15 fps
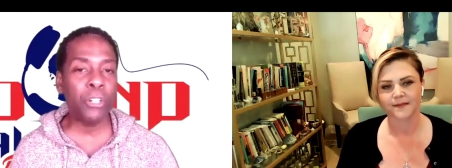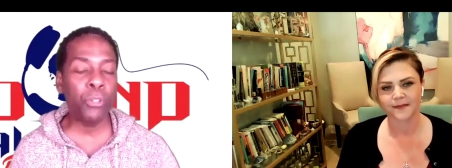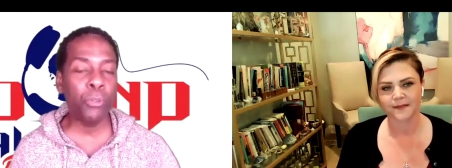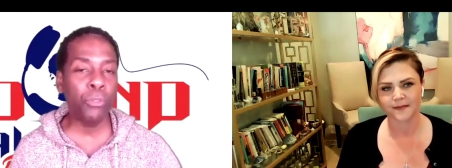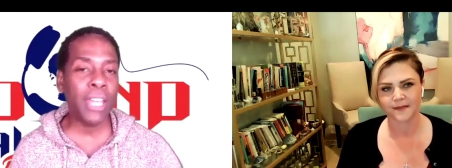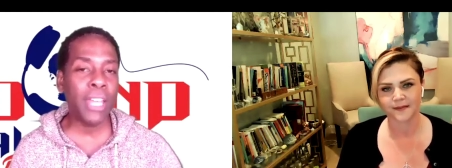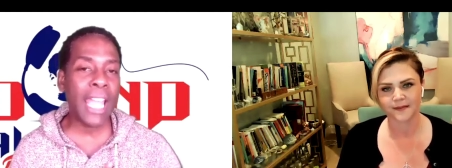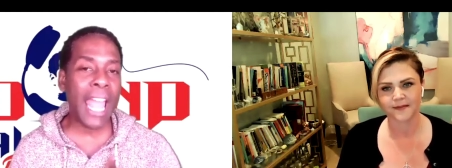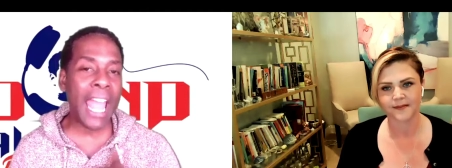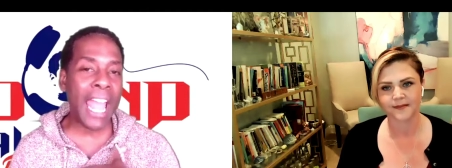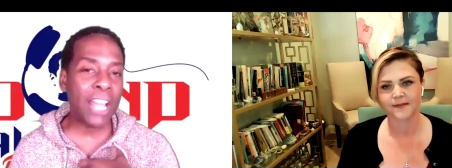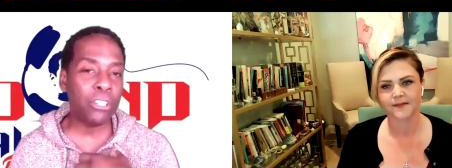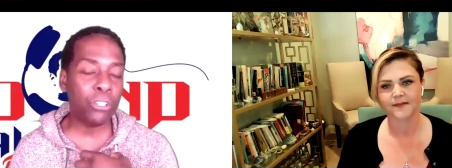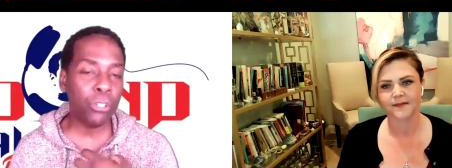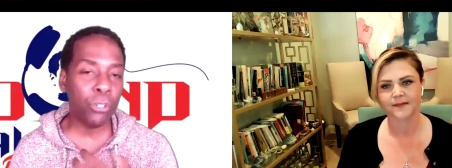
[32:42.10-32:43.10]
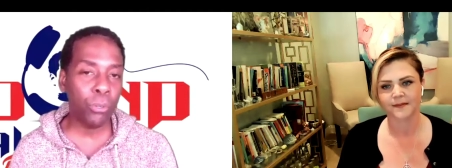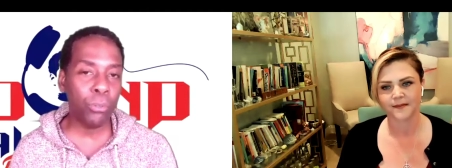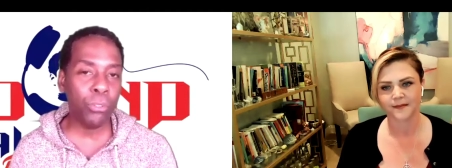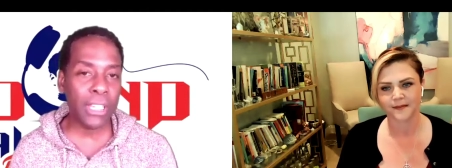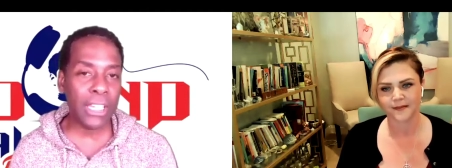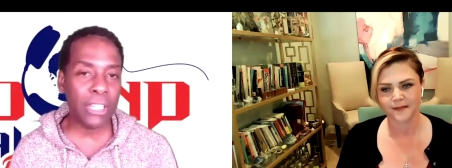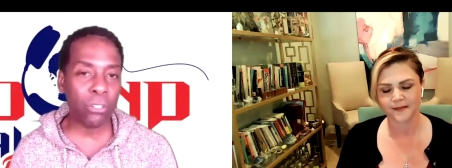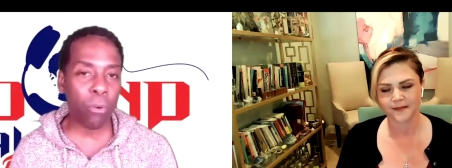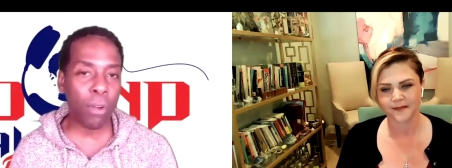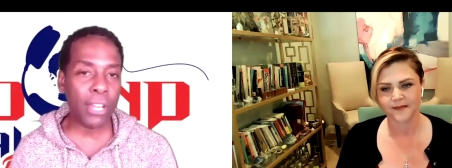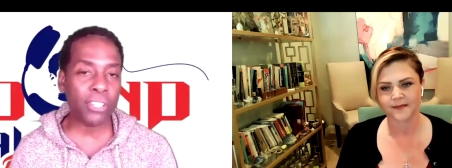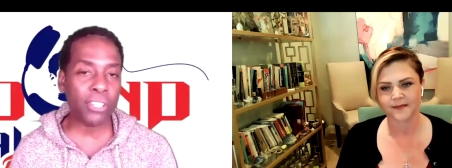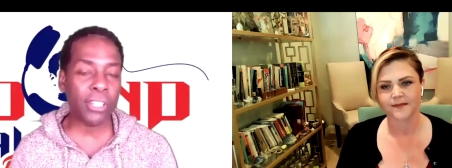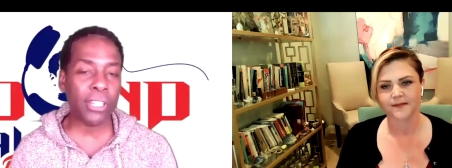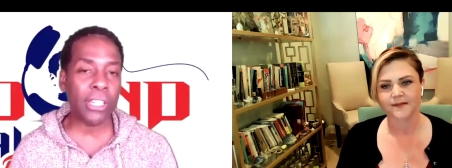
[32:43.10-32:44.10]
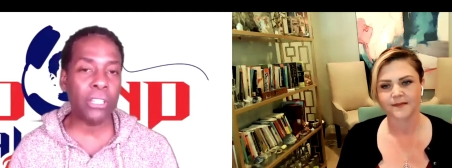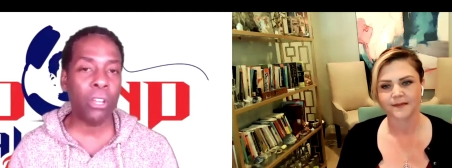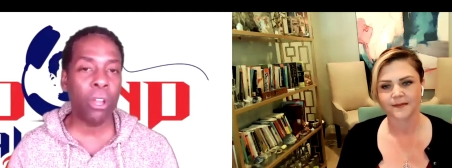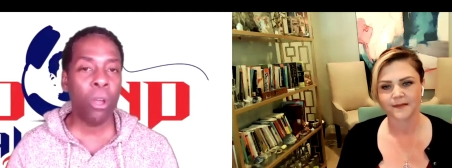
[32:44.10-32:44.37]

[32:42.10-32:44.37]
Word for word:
Speaker 1: do they ask you these questions?